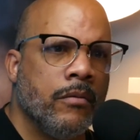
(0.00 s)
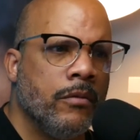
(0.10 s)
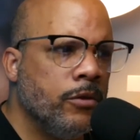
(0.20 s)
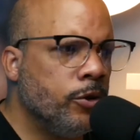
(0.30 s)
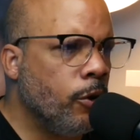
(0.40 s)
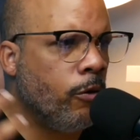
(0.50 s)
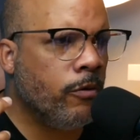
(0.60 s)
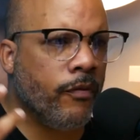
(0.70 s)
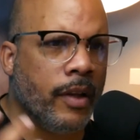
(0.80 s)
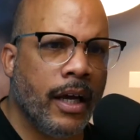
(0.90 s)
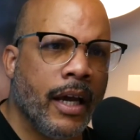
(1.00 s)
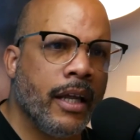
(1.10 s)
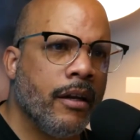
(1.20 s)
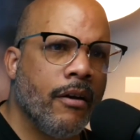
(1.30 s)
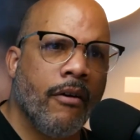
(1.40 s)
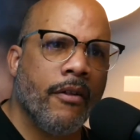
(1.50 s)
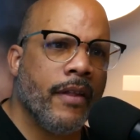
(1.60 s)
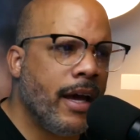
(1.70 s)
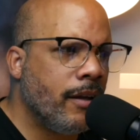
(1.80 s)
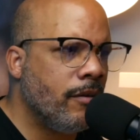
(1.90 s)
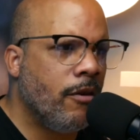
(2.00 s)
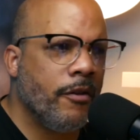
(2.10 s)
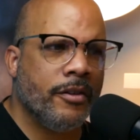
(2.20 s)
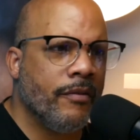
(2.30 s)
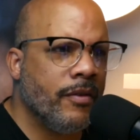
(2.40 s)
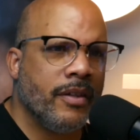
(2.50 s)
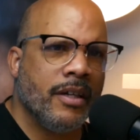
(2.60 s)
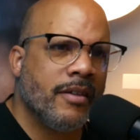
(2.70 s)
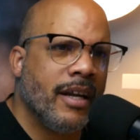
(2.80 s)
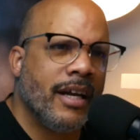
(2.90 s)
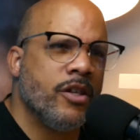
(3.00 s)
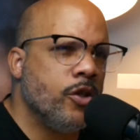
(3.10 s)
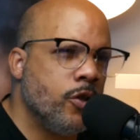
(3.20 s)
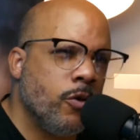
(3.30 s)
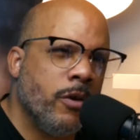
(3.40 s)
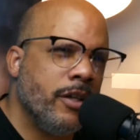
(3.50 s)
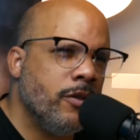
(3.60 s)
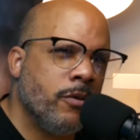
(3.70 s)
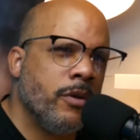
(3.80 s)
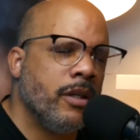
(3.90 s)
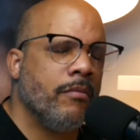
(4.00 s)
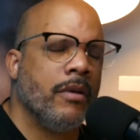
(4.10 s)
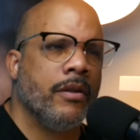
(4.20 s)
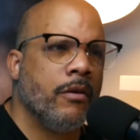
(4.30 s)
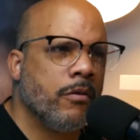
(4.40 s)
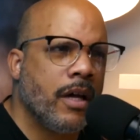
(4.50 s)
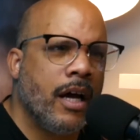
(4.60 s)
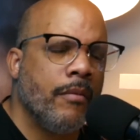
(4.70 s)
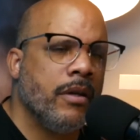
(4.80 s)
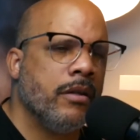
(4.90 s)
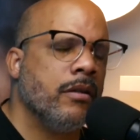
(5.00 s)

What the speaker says: drone flying and all that, and all the different things that I enjoy doing in those hobbies.